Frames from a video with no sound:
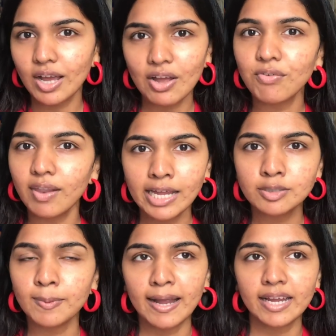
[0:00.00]
to have
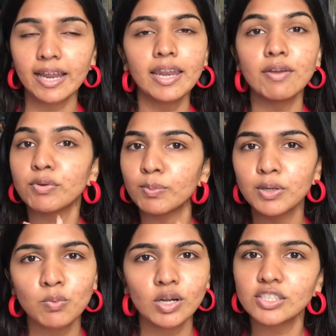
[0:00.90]
flashback and
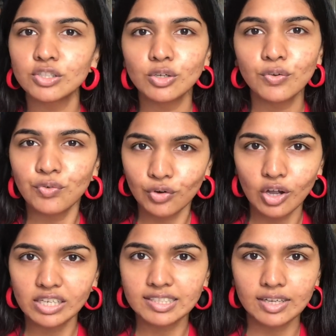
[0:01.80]
everybody wants to look
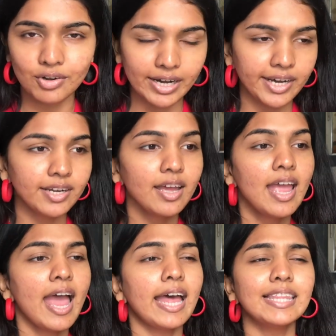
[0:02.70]
flawless all right
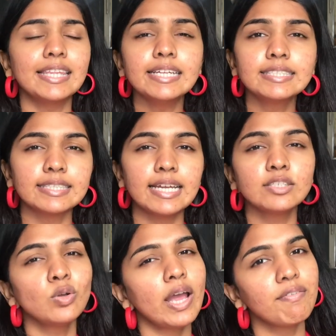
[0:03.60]
and this
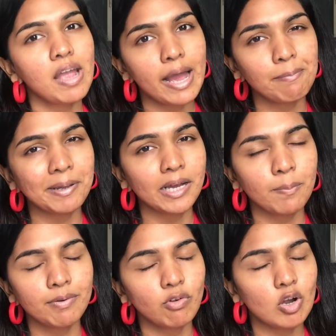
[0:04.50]
there's no heavy eye
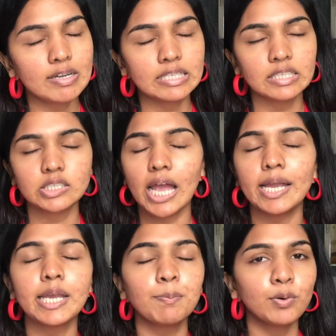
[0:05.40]
makeup involved in this
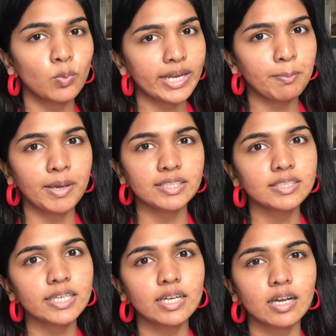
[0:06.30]
i keep it very
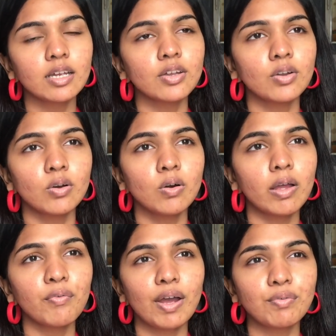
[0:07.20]
basic you know
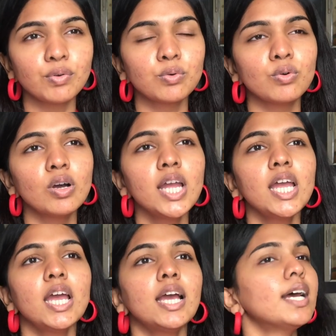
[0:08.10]
if i have to
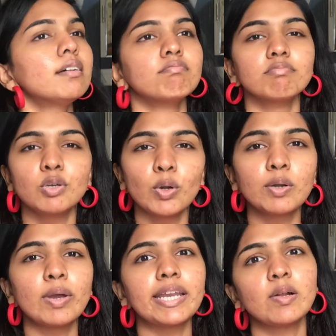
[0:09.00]
do
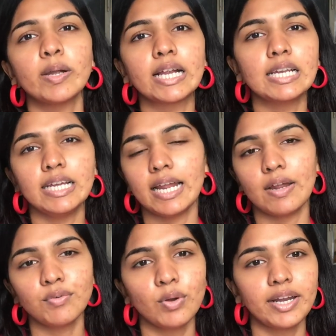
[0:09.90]
it very quickly and I
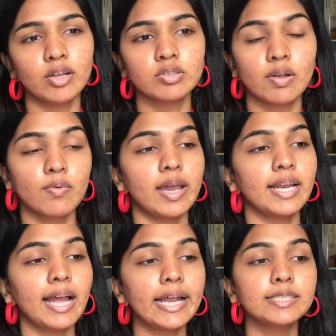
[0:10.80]
have to head out
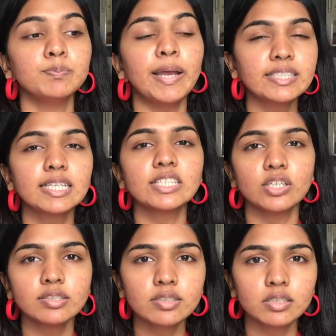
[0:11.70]
somewhere. I basically
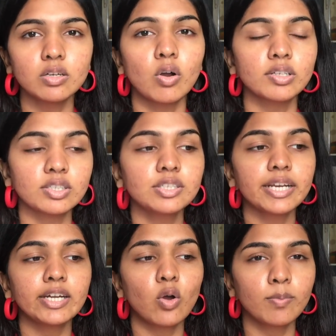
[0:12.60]
just uh,
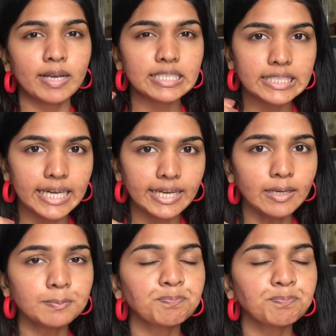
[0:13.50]
concentrate on my skin.